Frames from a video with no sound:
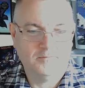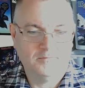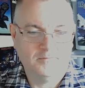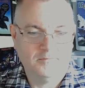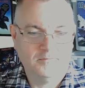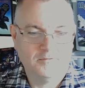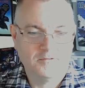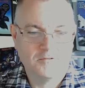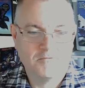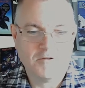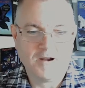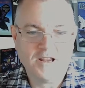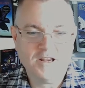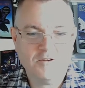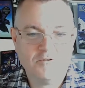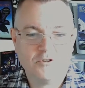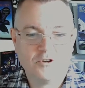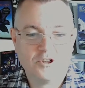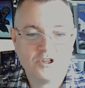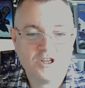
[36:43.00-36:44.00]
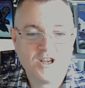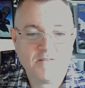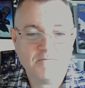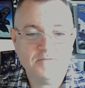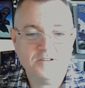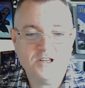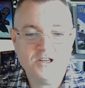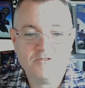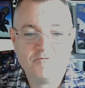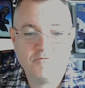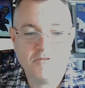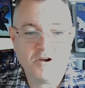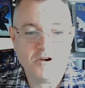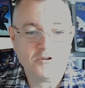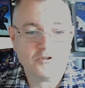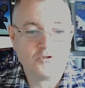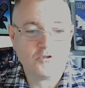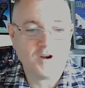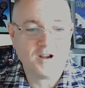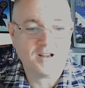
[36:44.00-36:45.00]
Great 70s rock
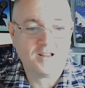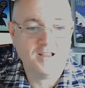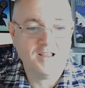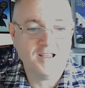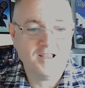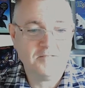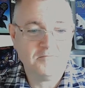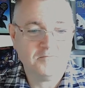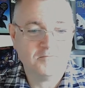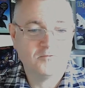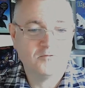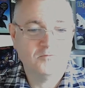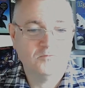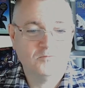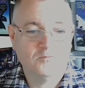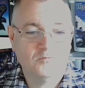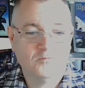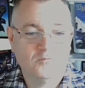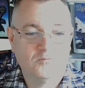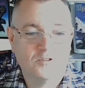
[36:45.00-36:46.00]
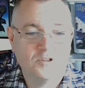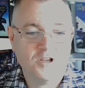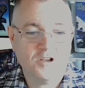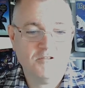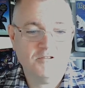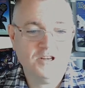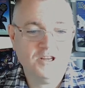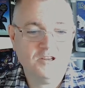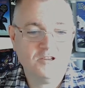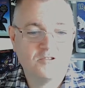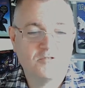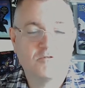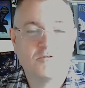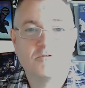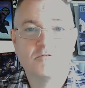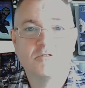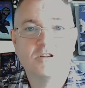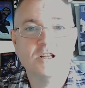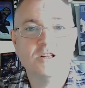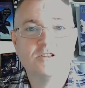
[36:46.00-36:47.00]
track here. Tony's
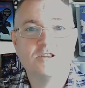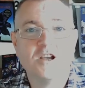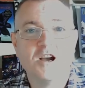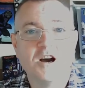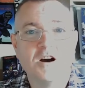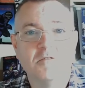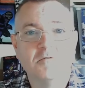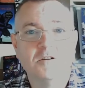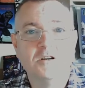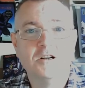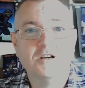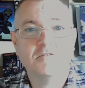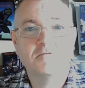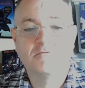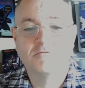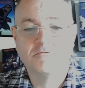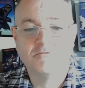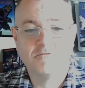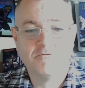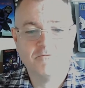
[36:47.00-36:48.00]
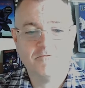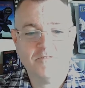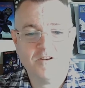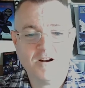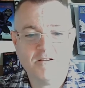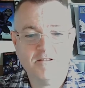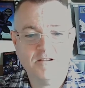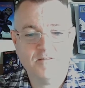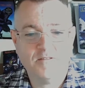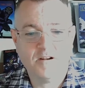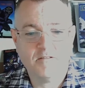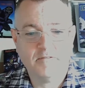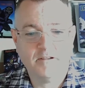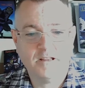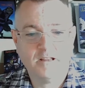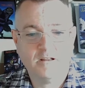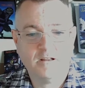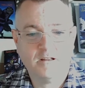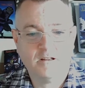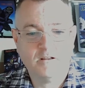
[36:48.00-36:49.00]
guitar work, very, very
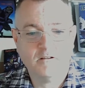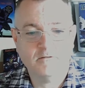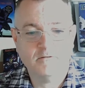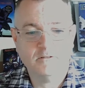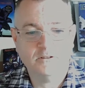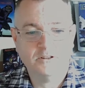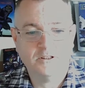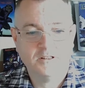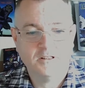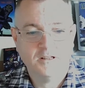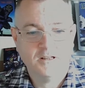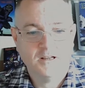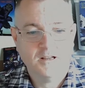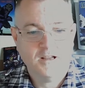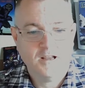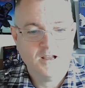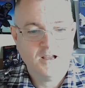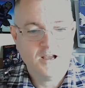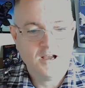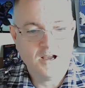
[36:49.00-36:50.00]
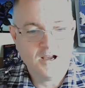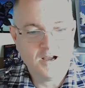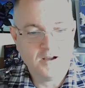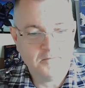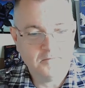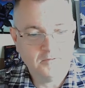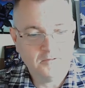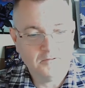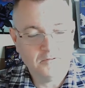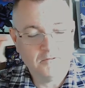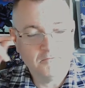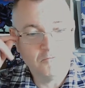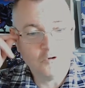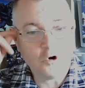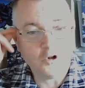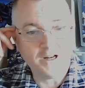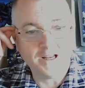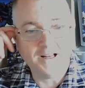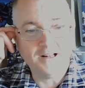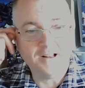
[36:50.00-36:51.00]
good.
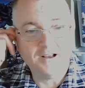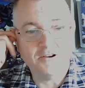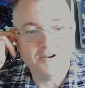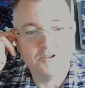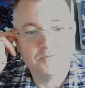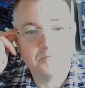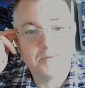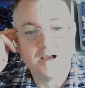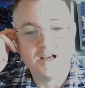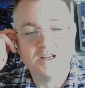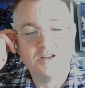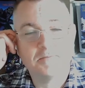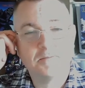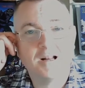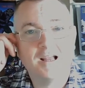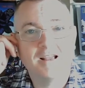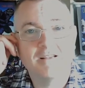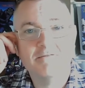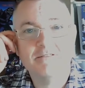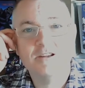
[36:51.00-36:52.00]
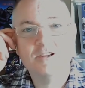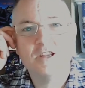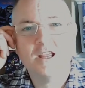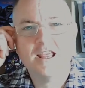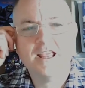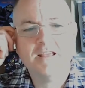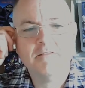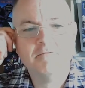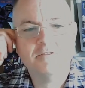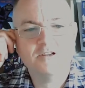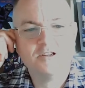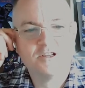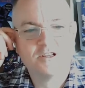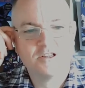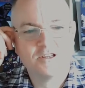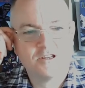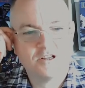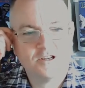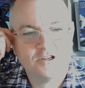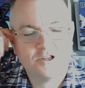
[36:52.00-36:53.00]
Wally Lowe's bass player, he
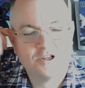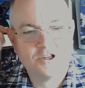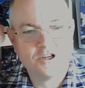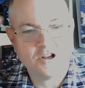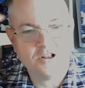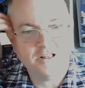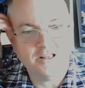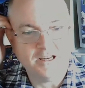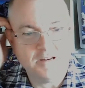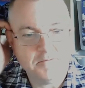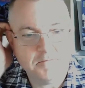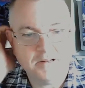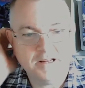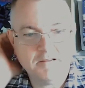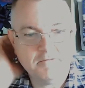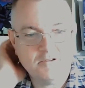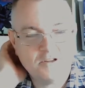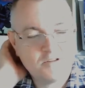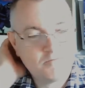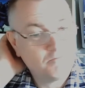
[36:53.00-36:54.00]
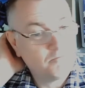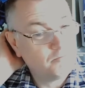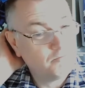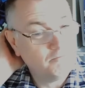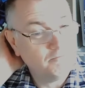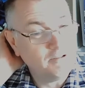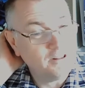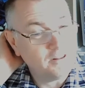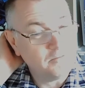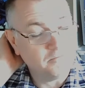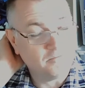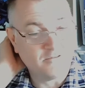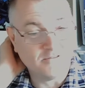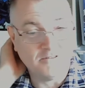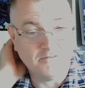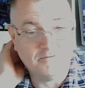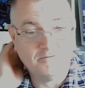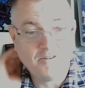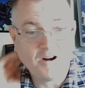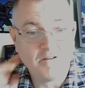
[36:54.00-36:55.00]
was solid. I mean, he was with them for a
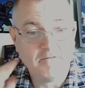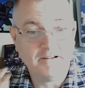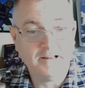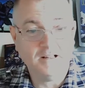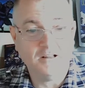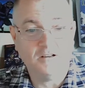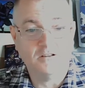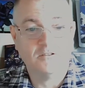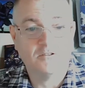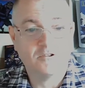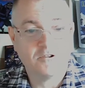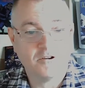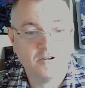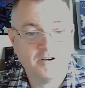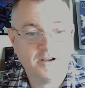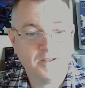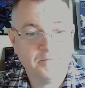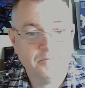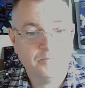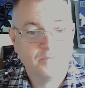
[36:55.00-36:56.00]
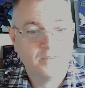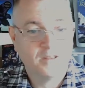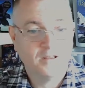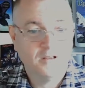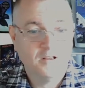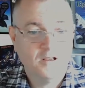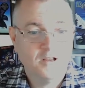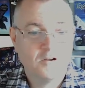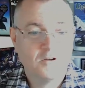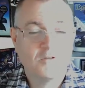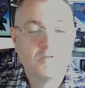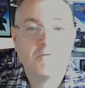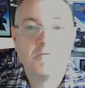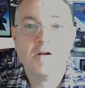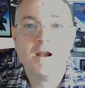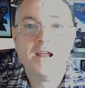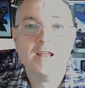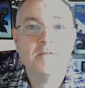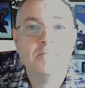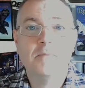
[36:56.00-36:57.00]
very long time.
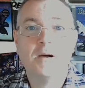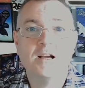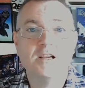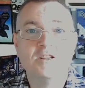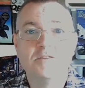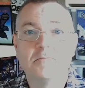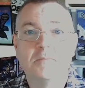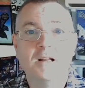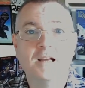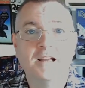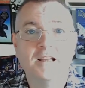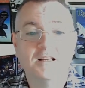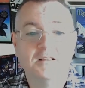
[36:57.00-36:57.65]
Great bass player.